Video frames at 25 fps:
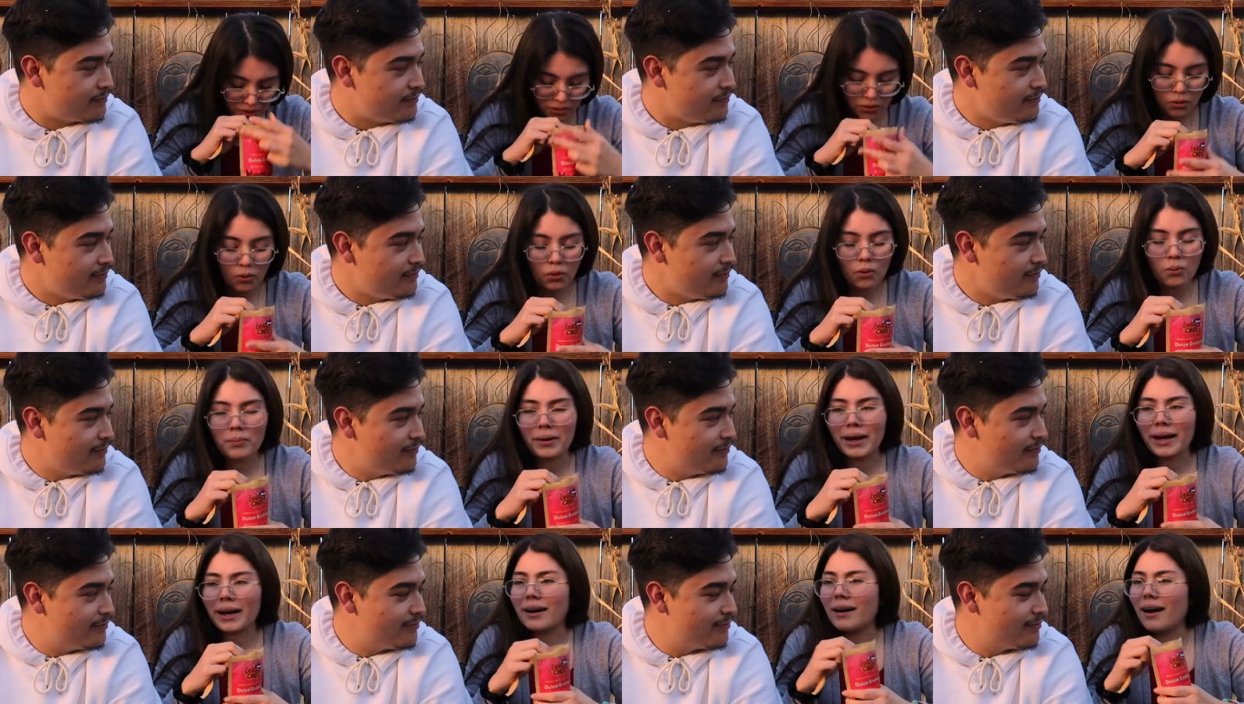
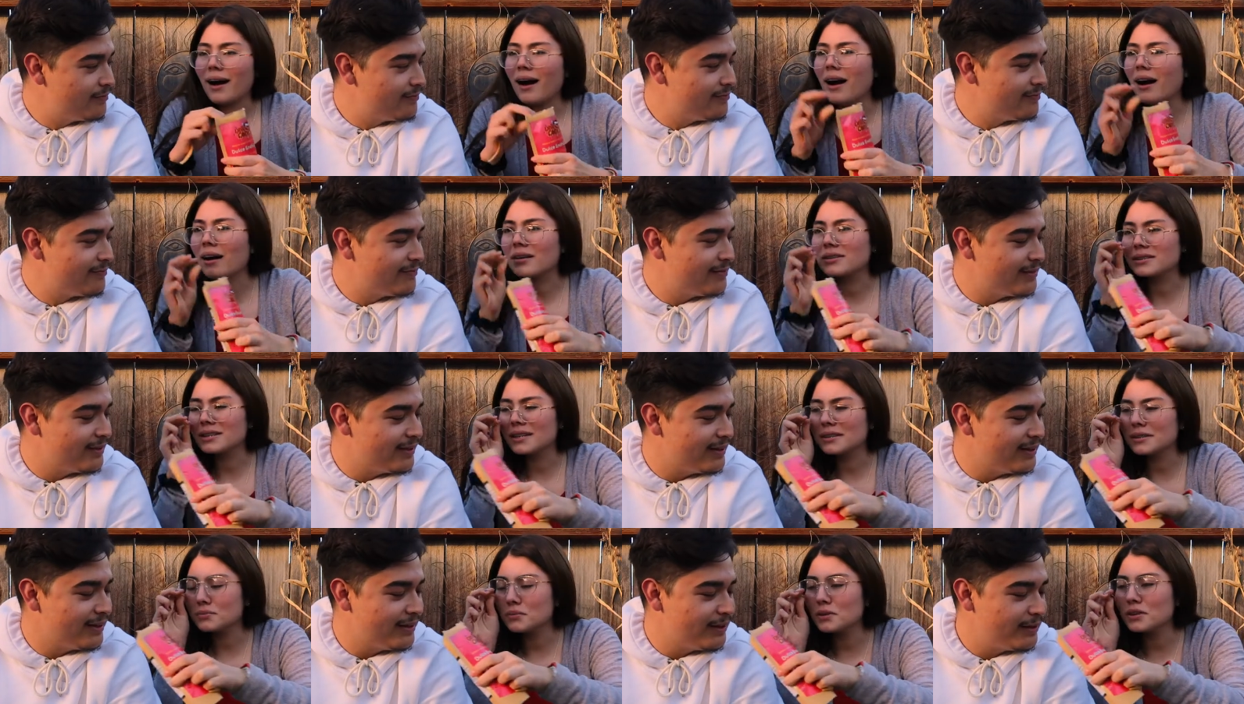Speaker 1: Oh my gosh,
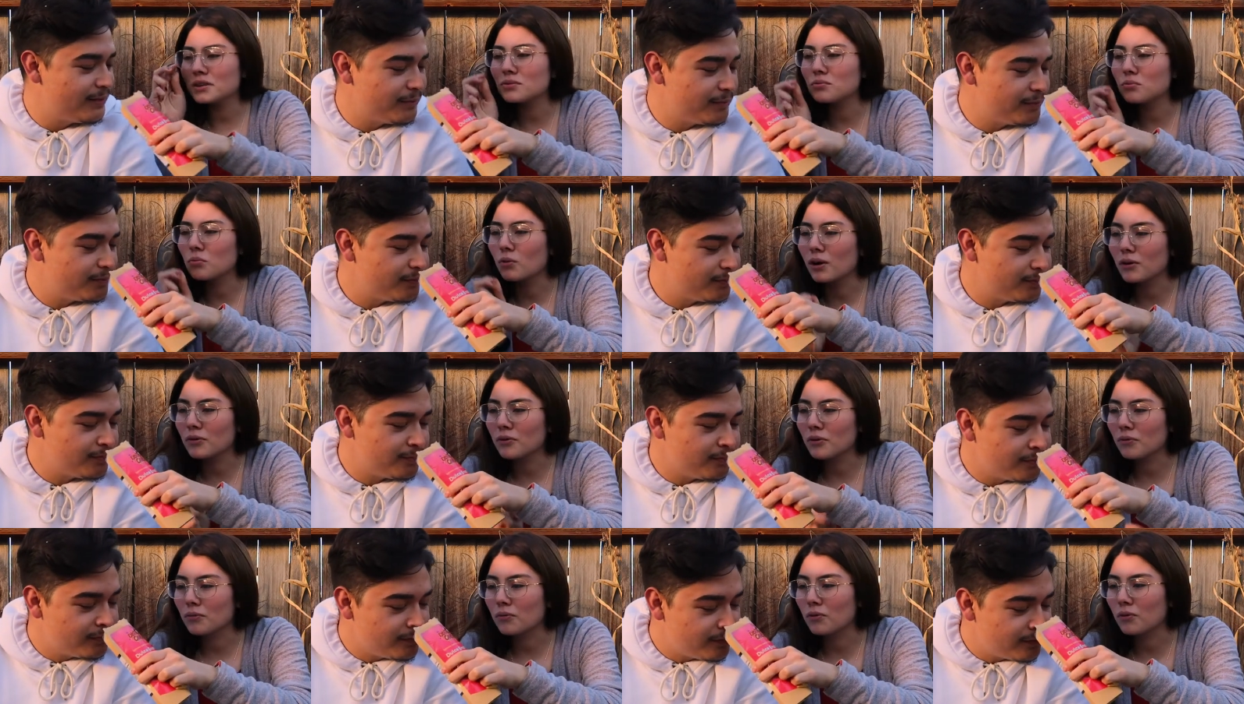that yeah. smells
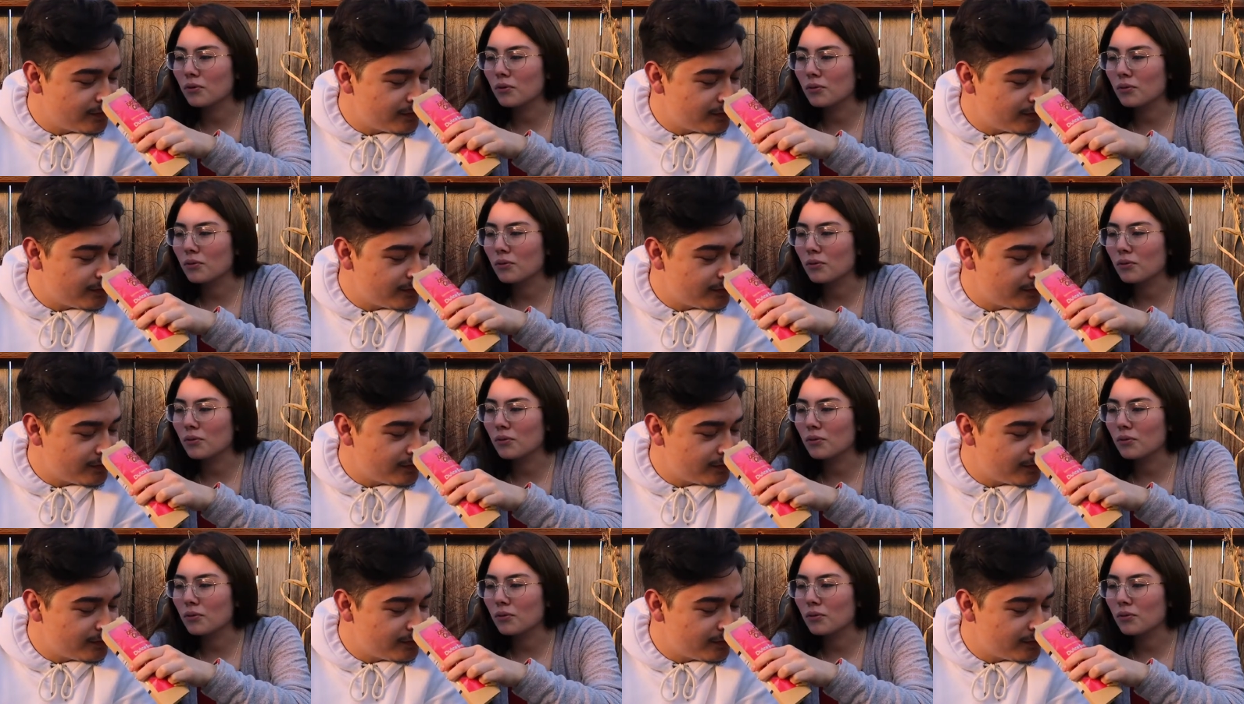wonderful.